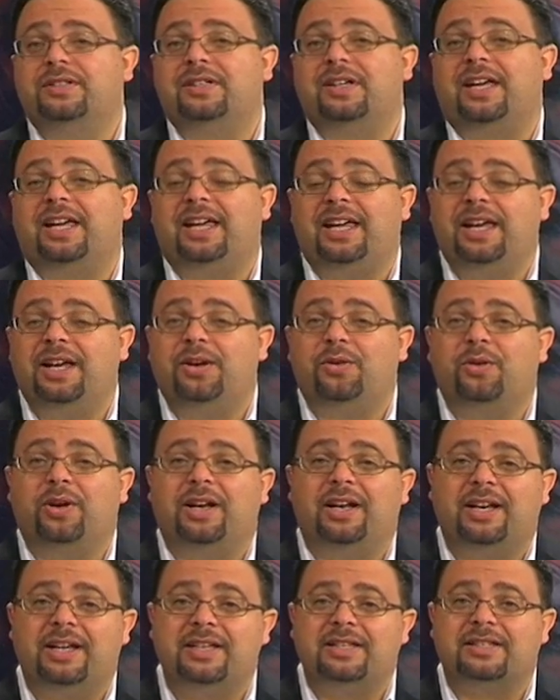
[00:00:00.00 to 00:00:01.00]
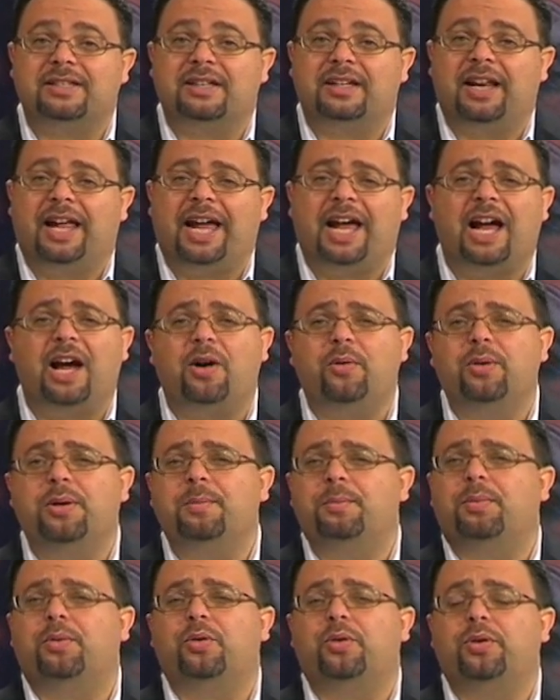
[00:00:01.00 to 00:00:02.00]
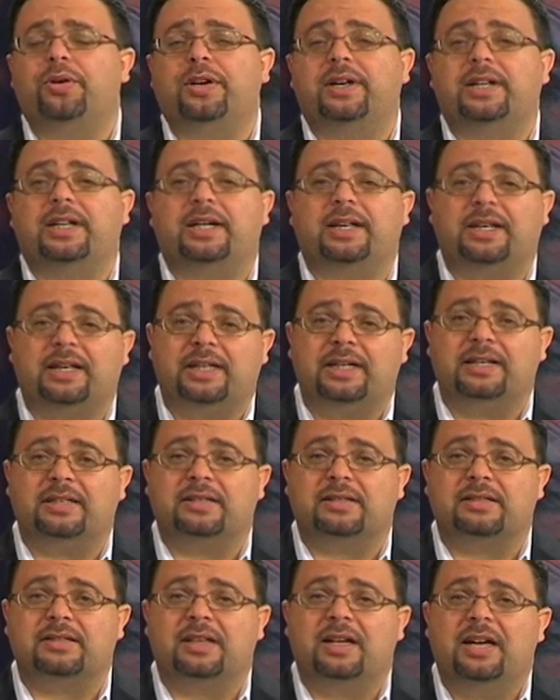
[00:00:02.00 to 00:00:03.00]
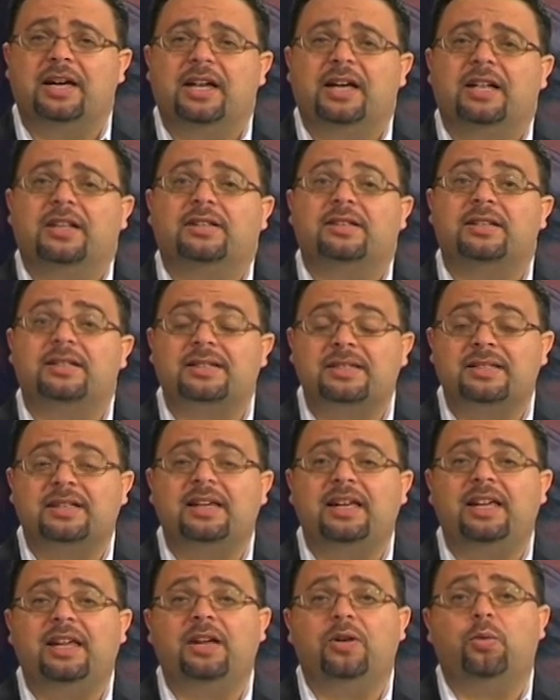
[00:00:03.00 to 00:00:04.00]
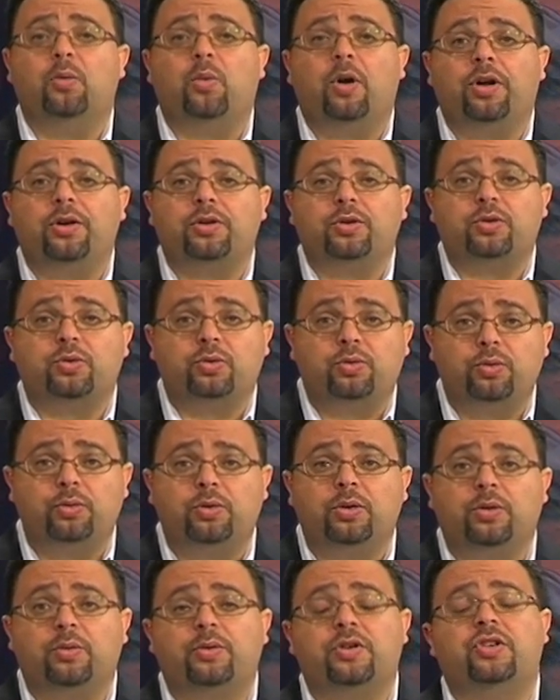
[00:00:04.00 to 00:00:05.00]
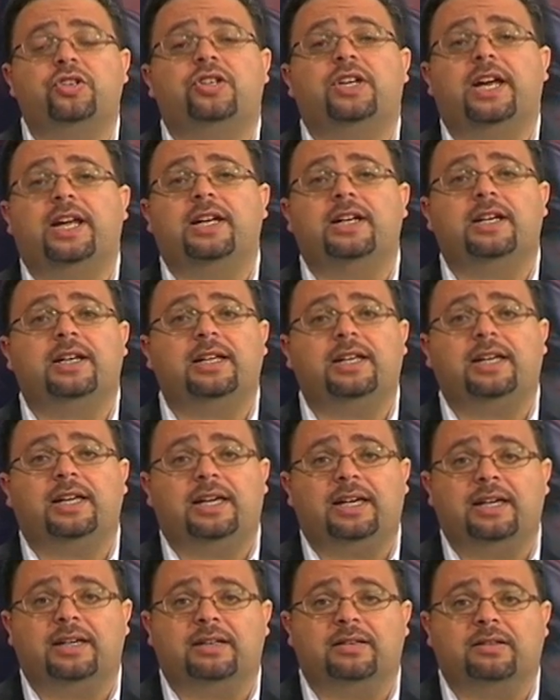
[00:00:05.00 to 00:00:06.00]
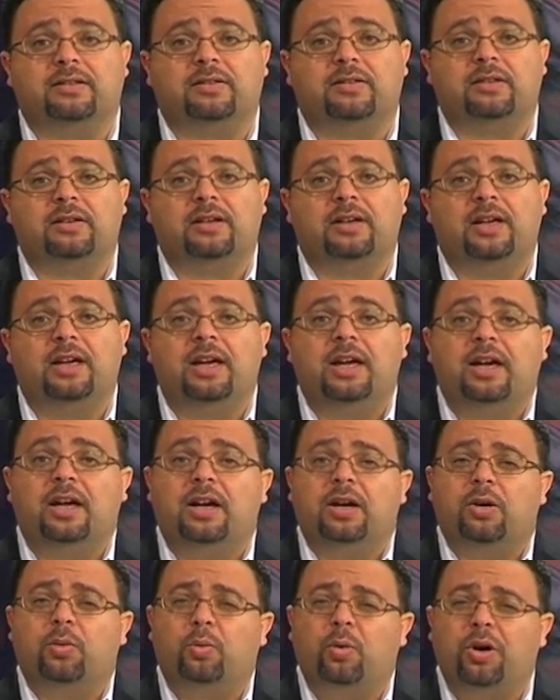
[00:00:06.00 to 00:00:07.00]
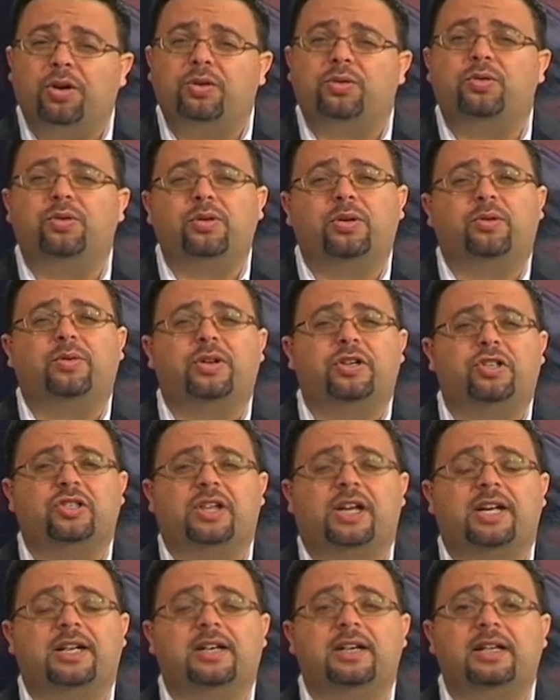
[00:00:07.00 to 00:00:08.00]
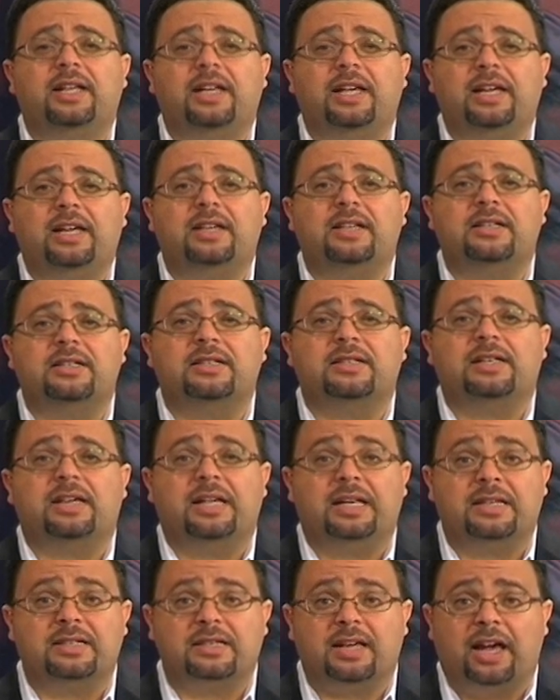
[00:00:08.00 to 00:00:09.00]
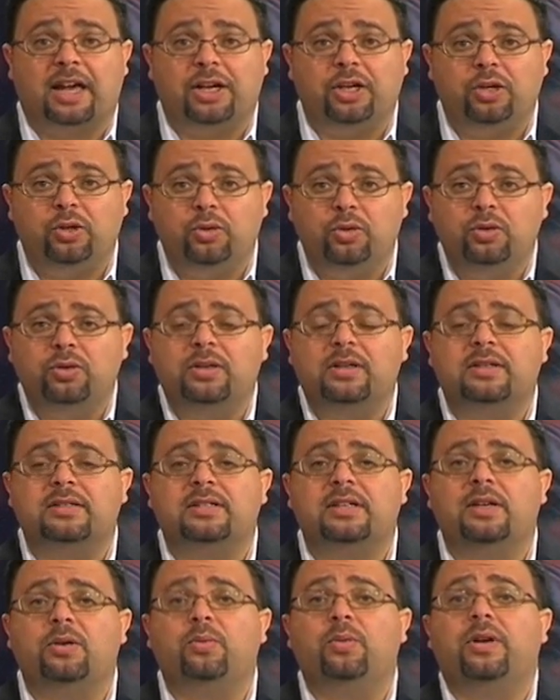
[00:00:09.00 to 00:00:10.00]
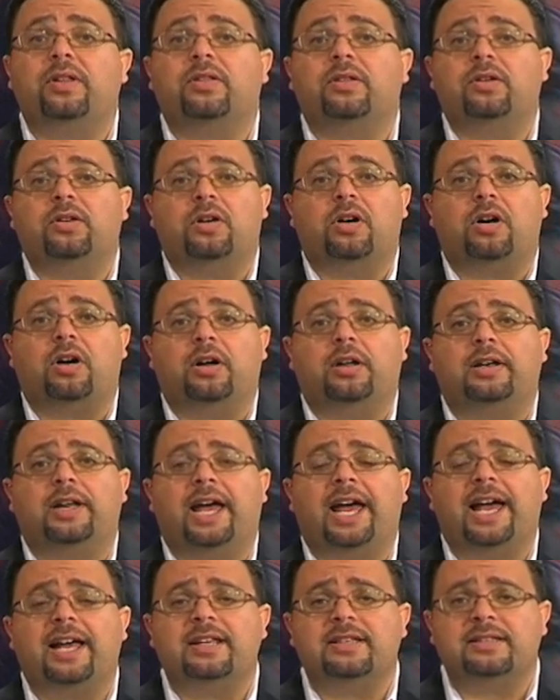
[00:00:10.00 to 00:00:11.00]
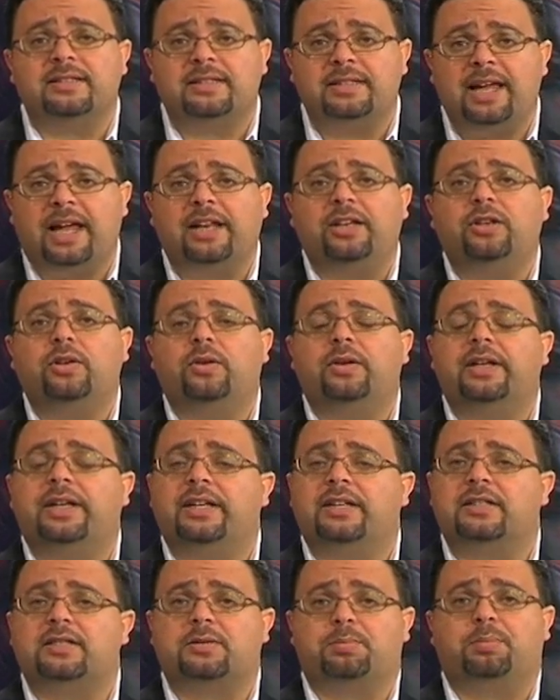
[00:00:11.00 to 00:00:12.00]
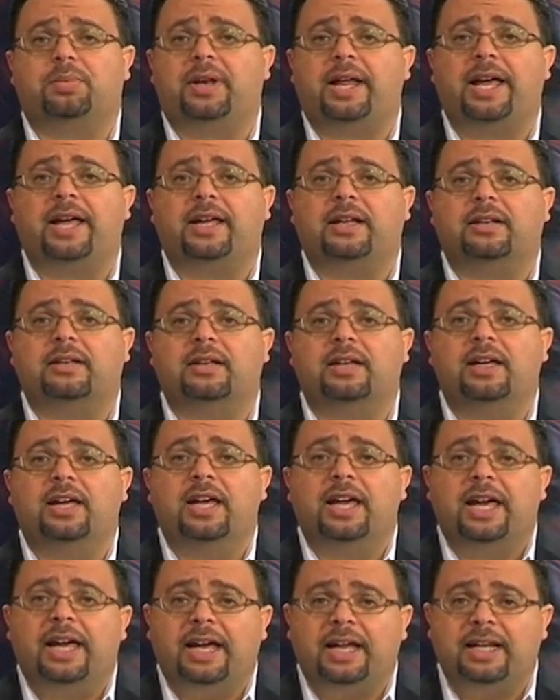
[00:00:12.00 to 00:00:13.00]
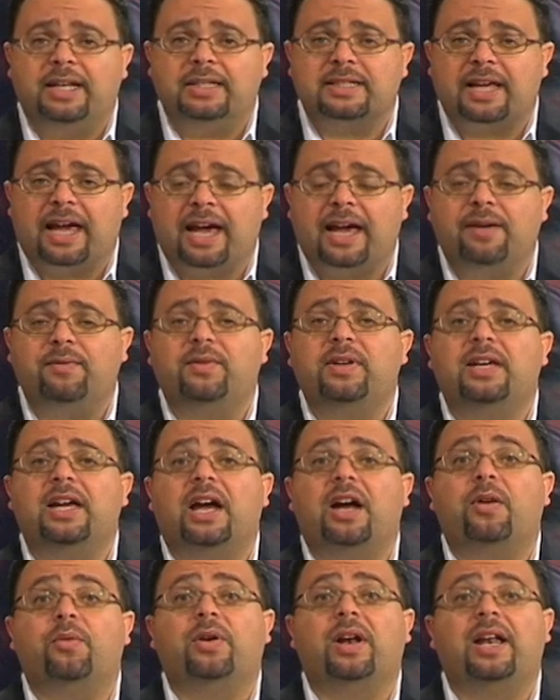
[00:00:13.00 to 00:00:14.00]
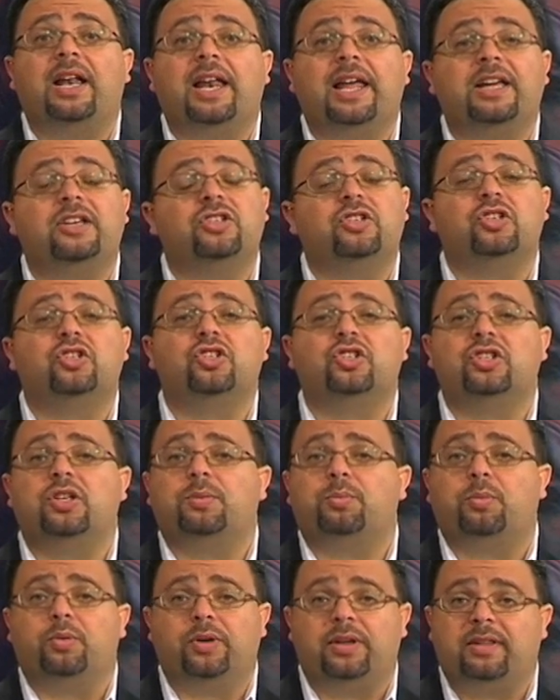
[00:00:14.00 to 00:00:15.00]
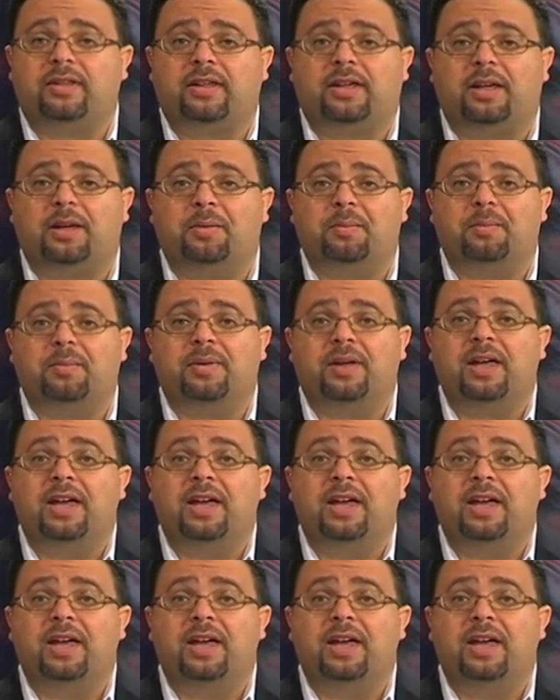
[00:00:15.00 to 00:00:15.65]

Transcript: to hear and listen how important it is to see what true Christianity is. What true Christianity is a unity with God. As Daniel explained, it is having a relationship with Him.